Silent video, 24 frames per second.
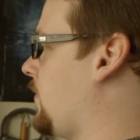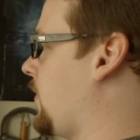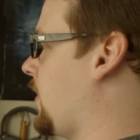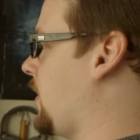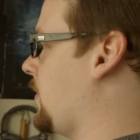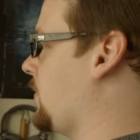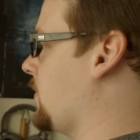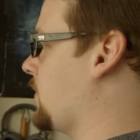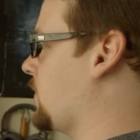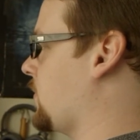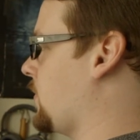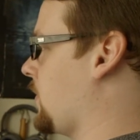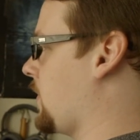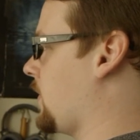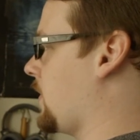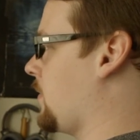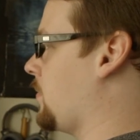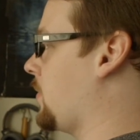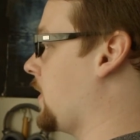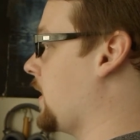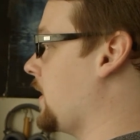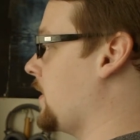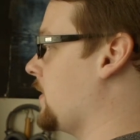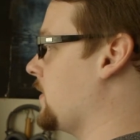frames where the
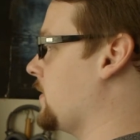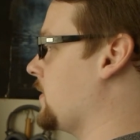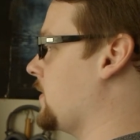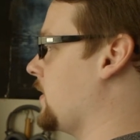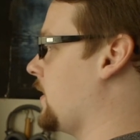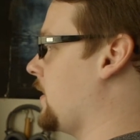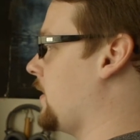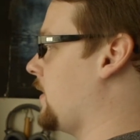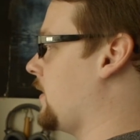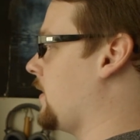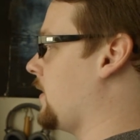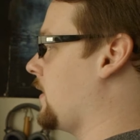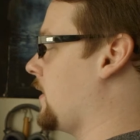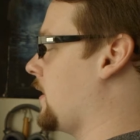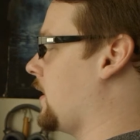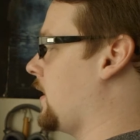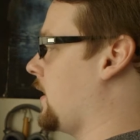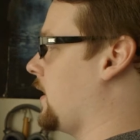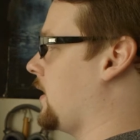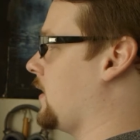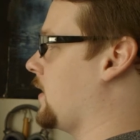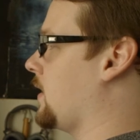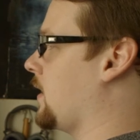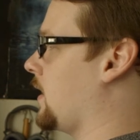blade is there,
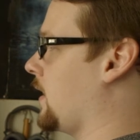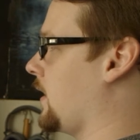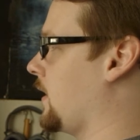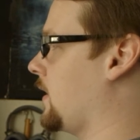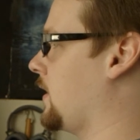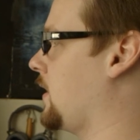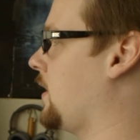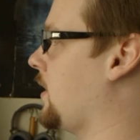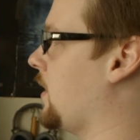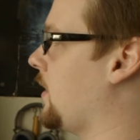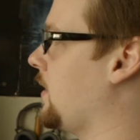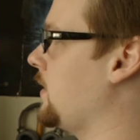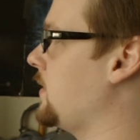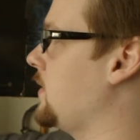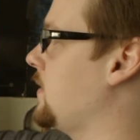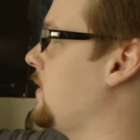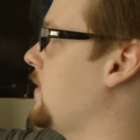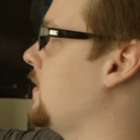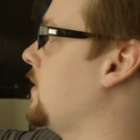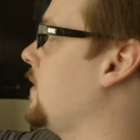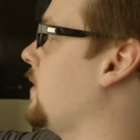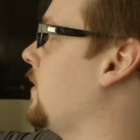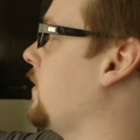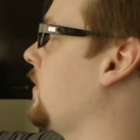and then I cut
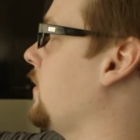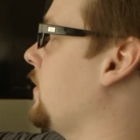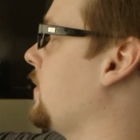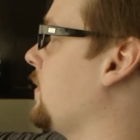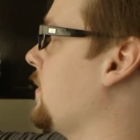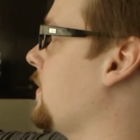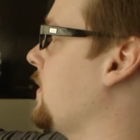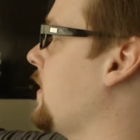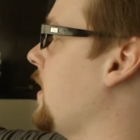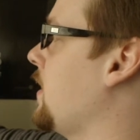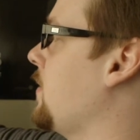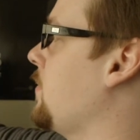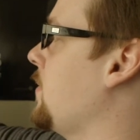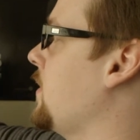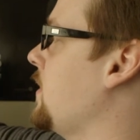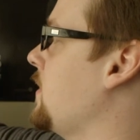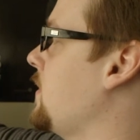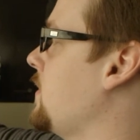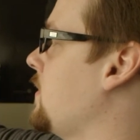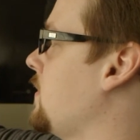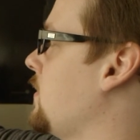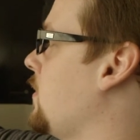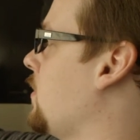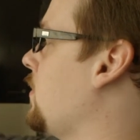a little
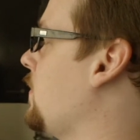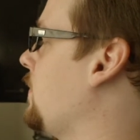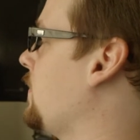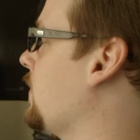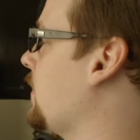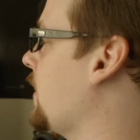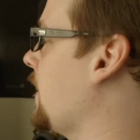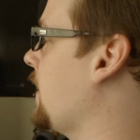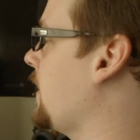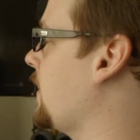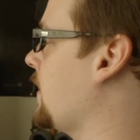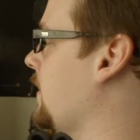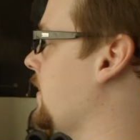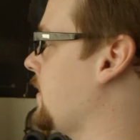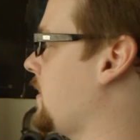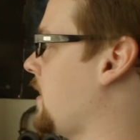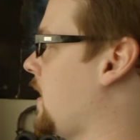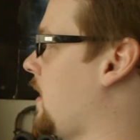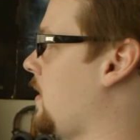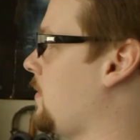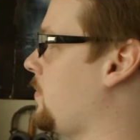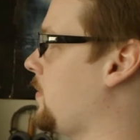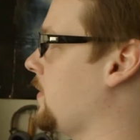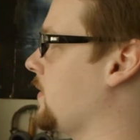segment, overlay it on
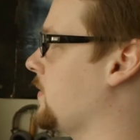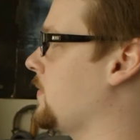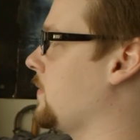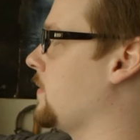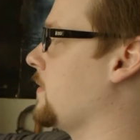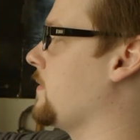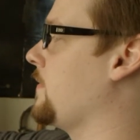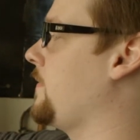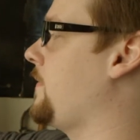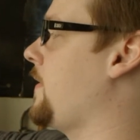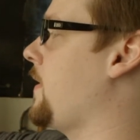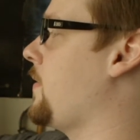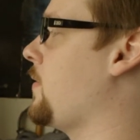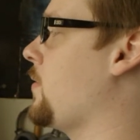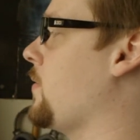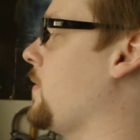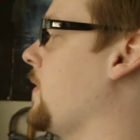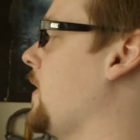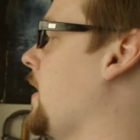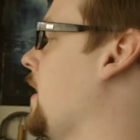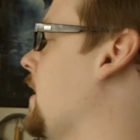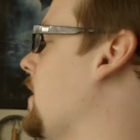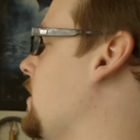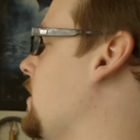top, and sort of feather the